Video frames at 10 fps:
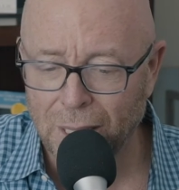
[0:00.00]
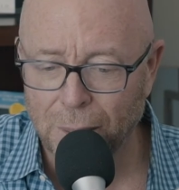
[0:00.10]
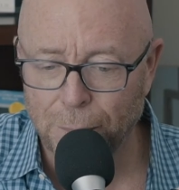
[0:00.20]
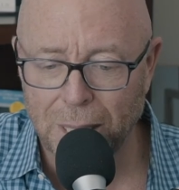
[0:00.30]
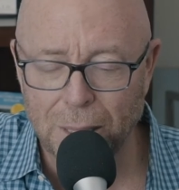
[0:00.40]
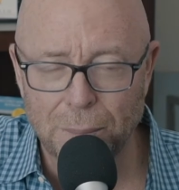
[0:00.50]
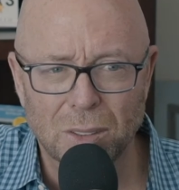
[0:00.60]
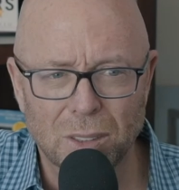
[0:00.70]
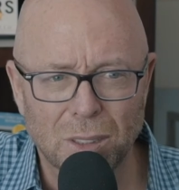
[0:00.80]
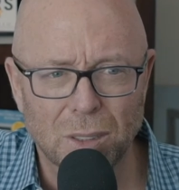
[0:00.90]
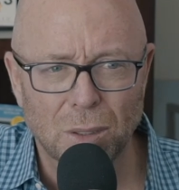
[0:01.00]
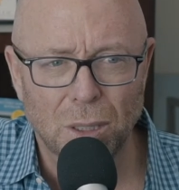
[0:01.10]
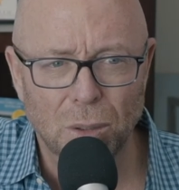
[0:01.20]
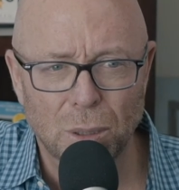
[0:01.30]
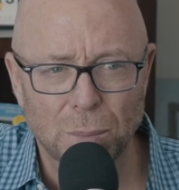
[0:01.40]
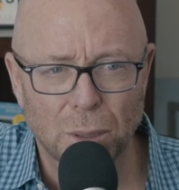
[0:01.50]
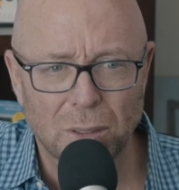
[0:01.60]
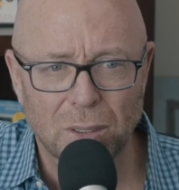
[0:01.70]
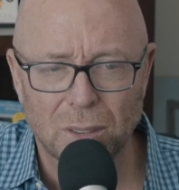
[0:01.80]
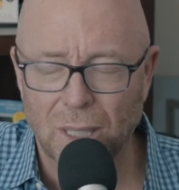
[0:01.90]
be in business using
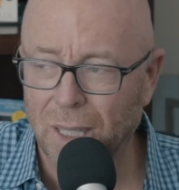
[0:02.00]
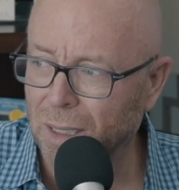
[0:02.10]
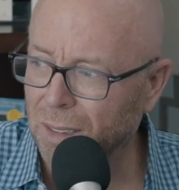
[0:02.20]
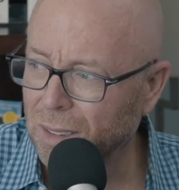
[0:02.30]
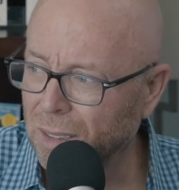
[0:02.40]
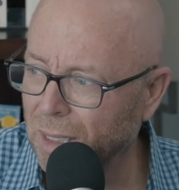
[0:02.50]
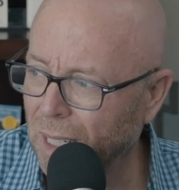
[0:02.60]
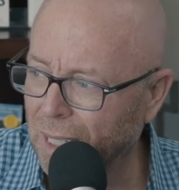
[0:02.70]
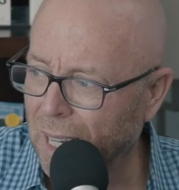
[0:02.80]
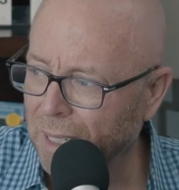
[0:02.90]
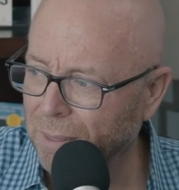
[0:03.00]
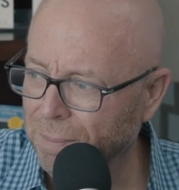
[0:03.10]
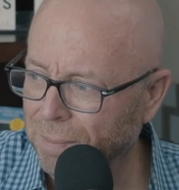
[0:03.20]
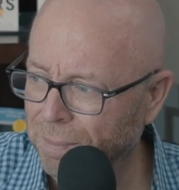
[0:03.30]
books as a guide. Let's